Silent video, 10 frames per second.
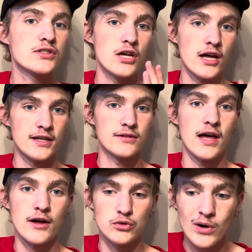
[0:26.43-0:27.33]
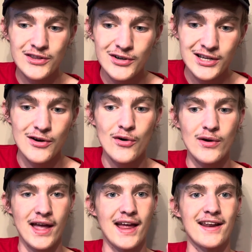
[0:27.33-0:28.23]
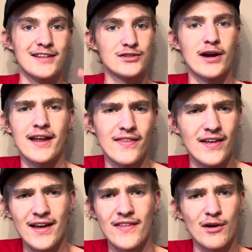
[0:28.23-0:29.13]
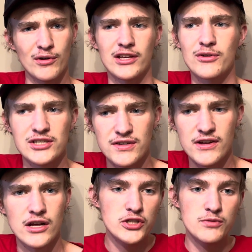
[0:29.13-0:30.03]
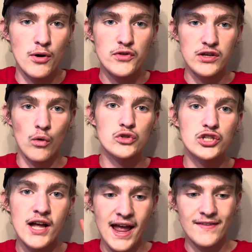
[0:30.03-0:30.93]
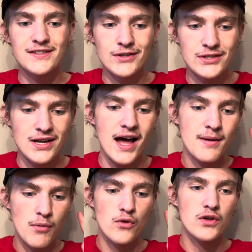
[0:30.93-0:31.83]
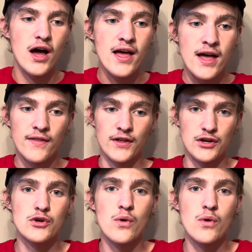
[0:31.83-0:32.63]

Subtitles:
to that 2030 goal, and it's great. And they had that really cringy video. Both the Ultra and the Series 9 both got the new